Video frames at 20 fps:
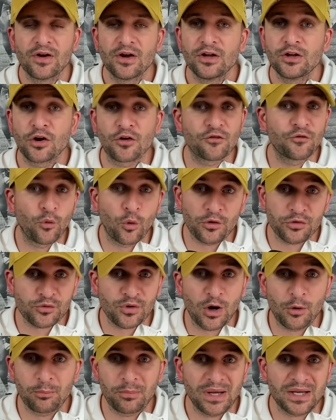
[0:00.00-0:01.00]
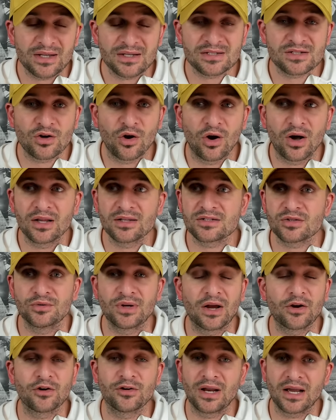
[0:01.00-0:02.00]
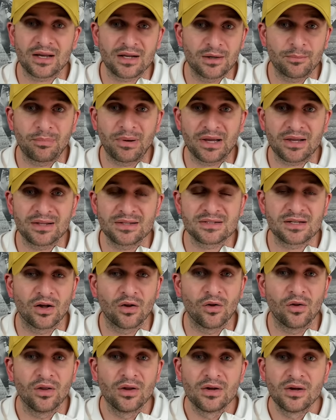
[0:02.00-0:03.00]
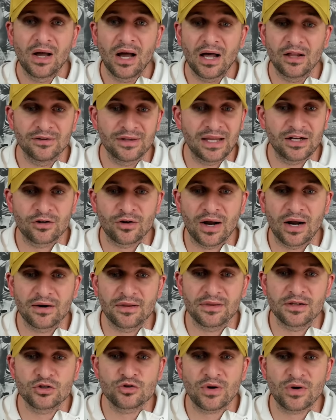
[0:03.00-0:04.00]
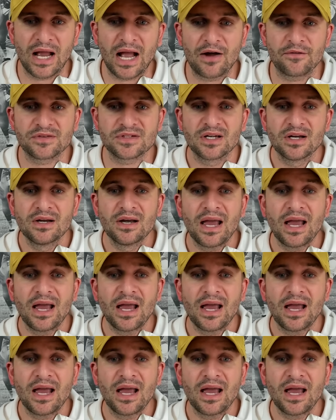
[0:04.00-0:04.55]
Your fourth round pick is gone, so now you're not going to pick until later on in the draft.